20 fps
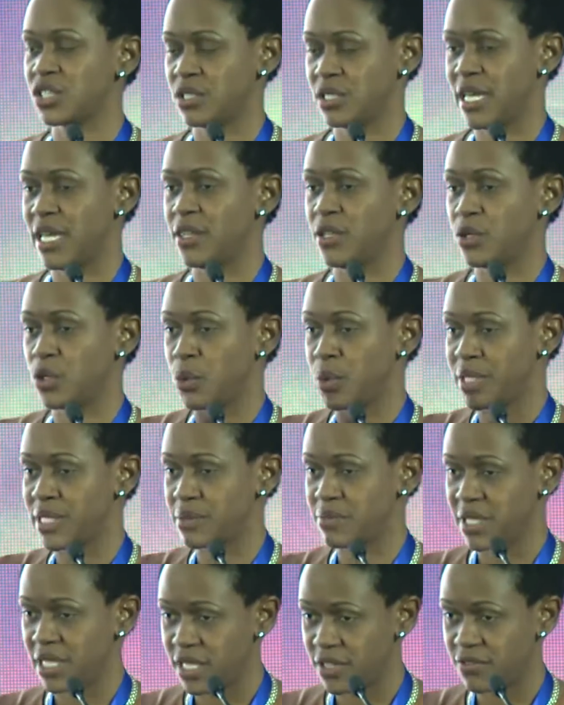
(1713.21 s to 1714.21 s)
that they're going to
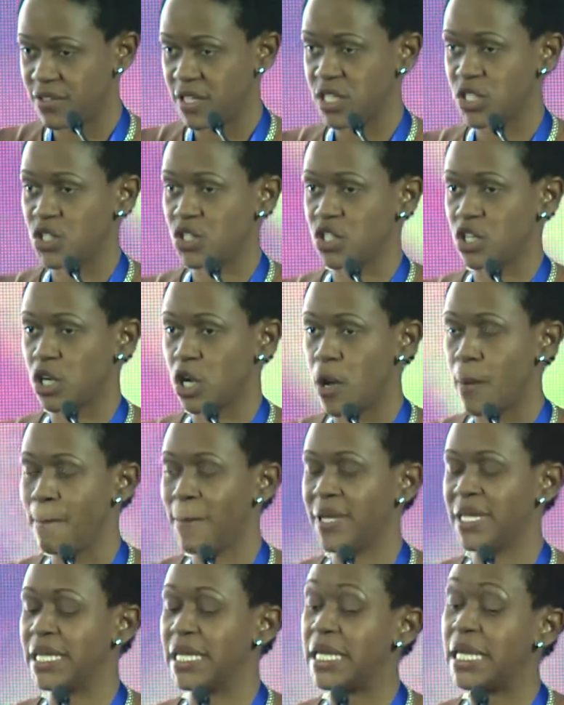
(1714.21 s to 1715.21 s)
be giving to your
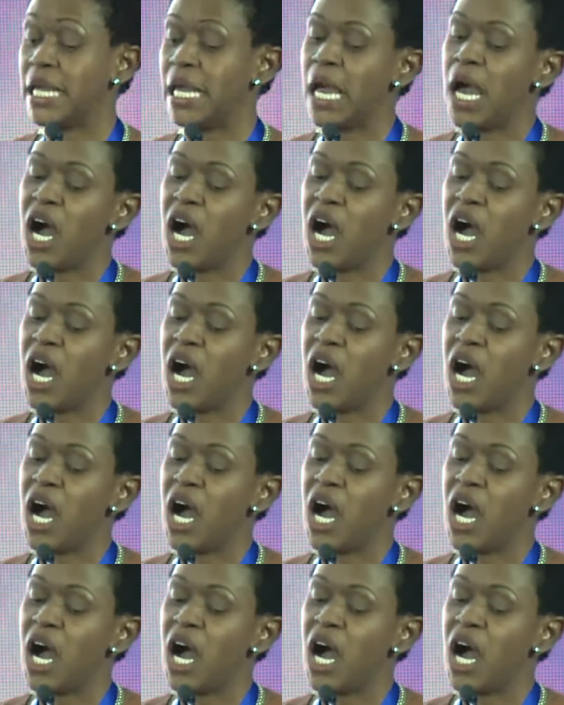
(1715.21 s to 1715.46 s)
company,